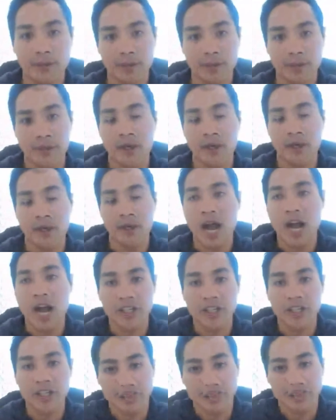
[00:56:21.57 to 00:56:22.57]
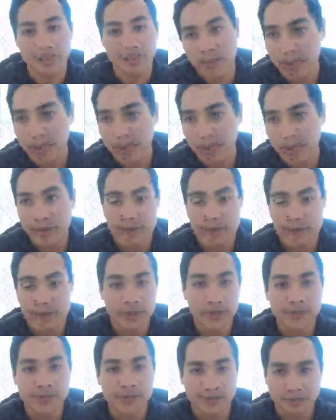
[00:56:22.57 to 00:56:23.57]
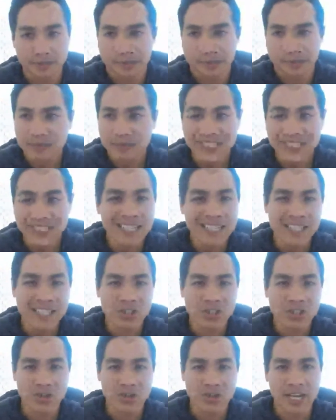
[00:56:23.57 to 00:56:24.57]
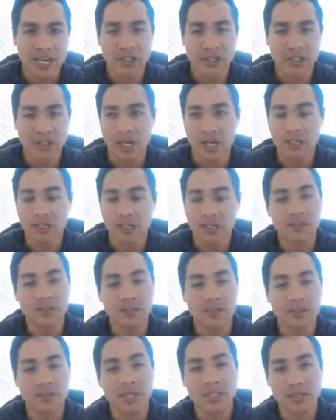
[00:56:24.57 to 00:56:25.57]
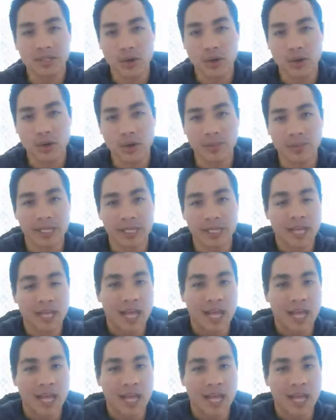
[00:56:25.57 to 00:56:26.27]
and, you know, hardship I put people through, here's a stranger who doesn't know me.